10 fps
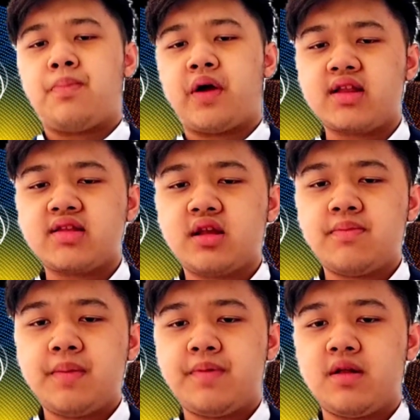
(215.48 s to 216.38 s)

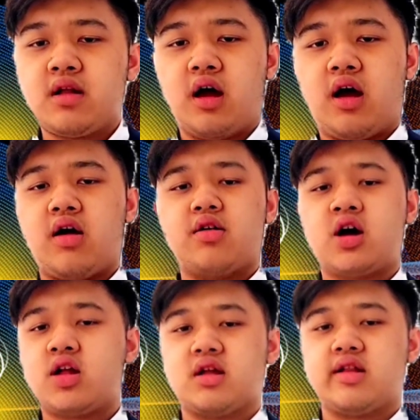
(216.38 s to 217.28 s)
pregnant people are
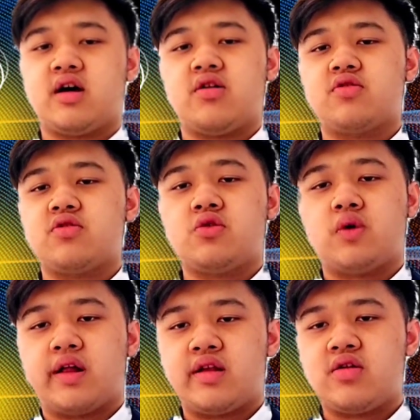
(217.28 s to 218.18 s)
not allowed
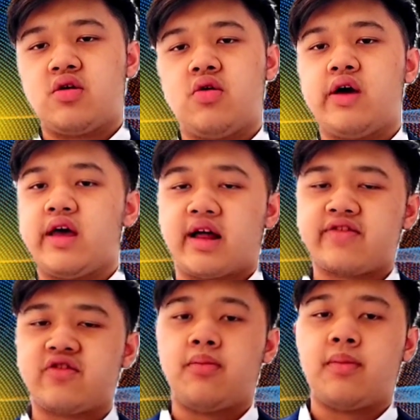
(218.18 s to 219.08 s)
to undergo
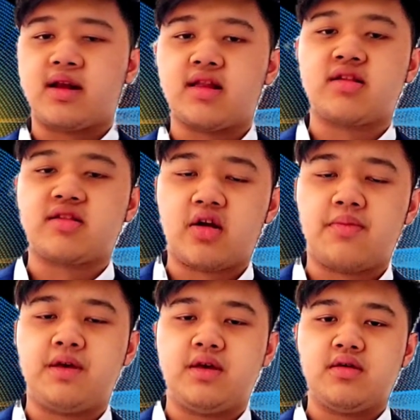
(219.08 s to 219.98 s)
electromagnetic
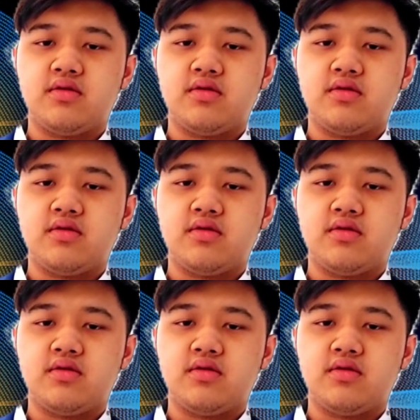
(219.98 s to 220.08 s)
therapy.